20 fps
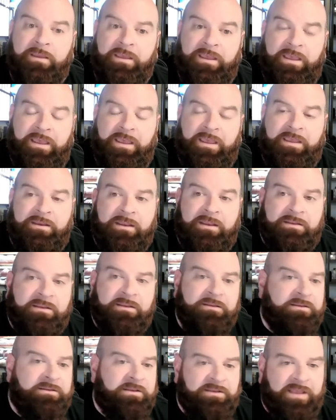And at the
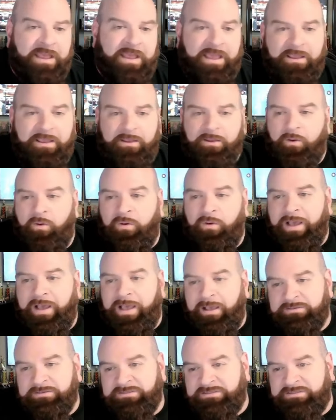end of the day,
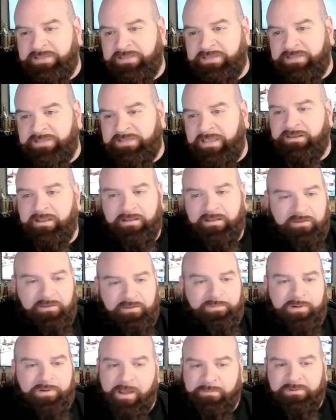Ohio State's going to
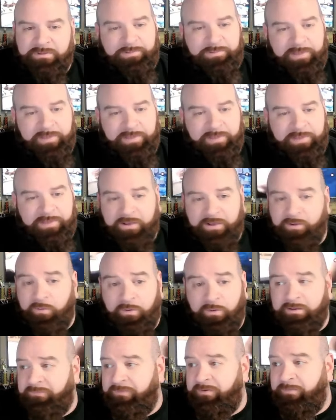end up probably playing
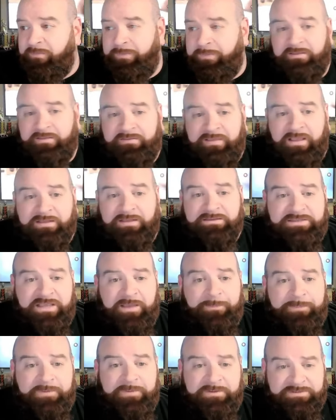Oregon for the Big Ten
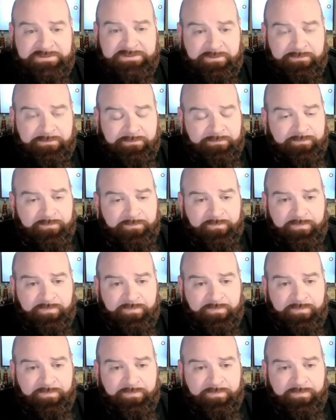championship.